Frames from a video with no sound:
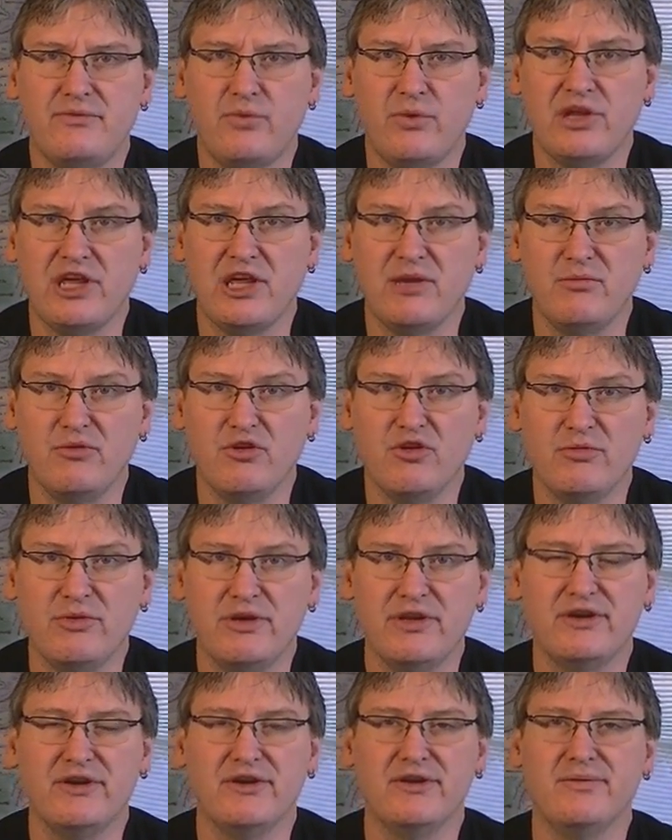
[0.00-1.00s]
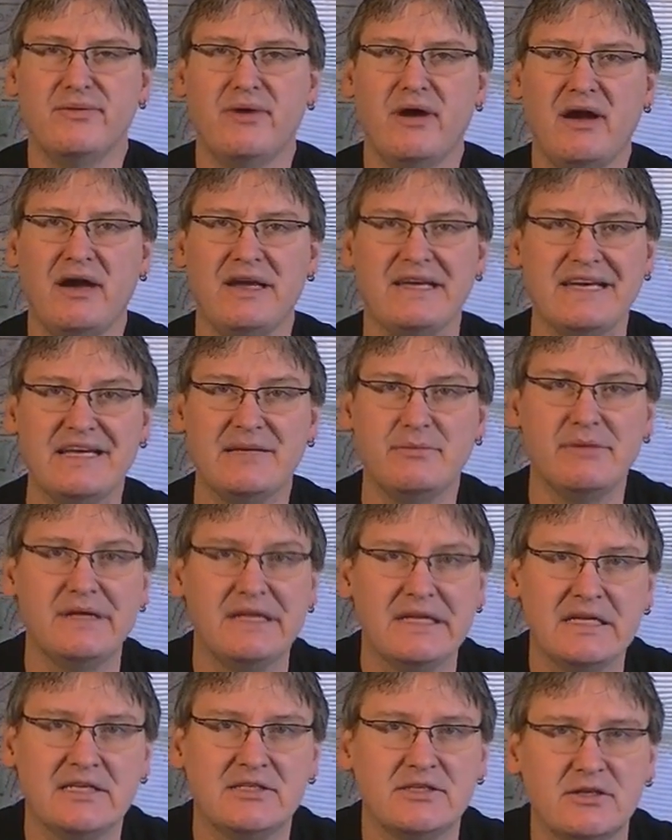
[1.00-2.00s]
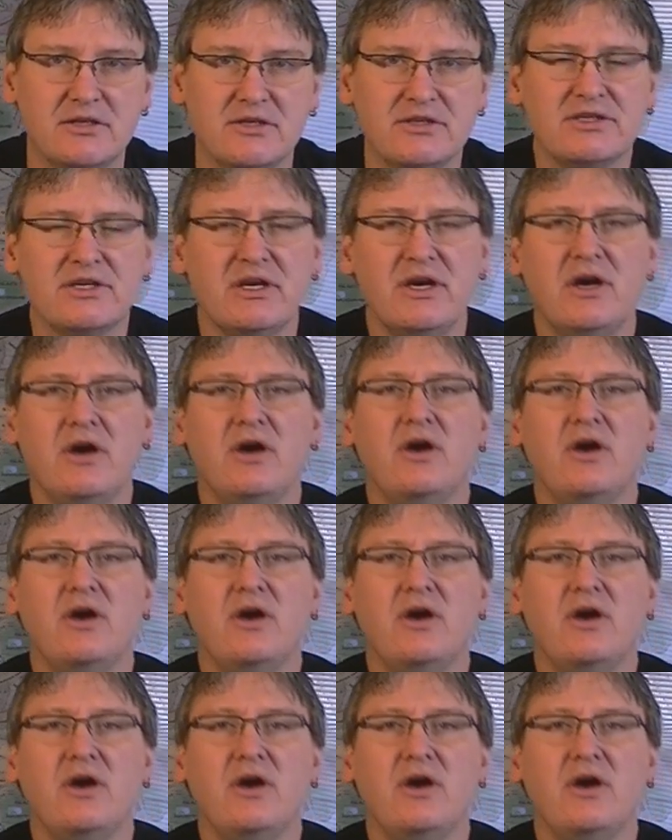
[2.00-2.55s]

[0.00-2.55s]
28mm high-end miniatures,